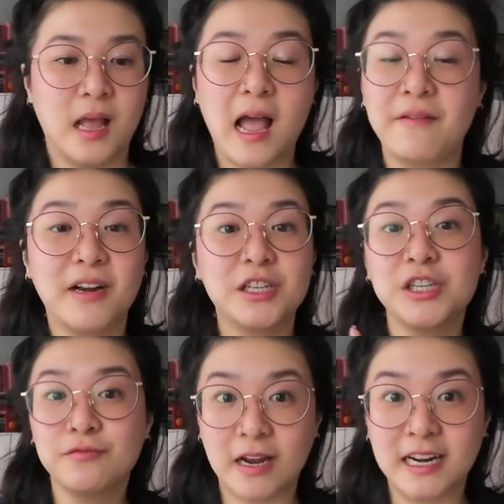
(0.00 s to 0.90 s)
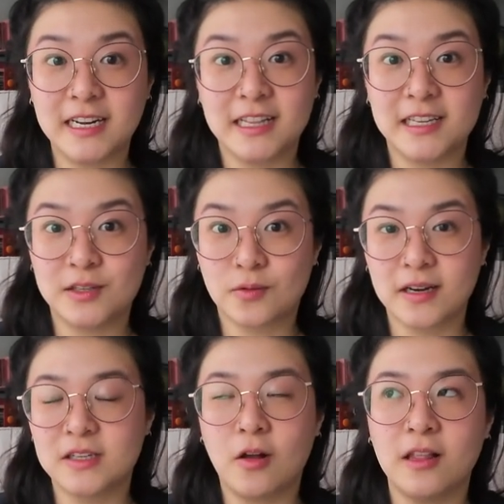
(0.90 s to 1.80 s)
I haven't actually read any of these
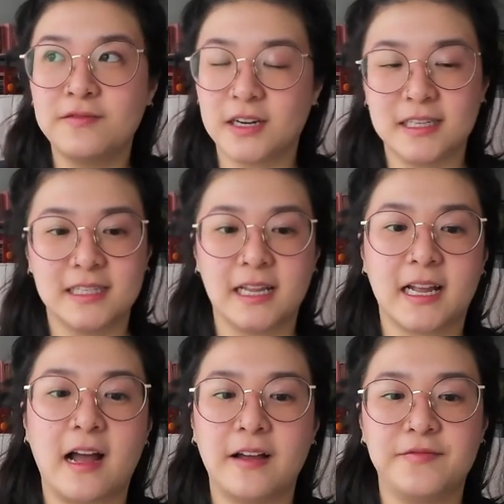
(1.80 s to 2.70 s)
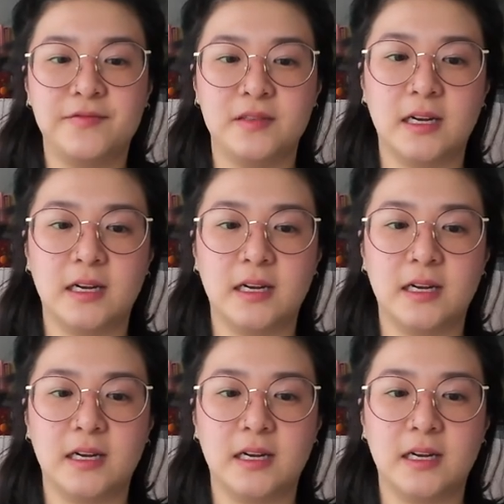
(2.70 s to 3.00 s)
stories. All I've done is like I've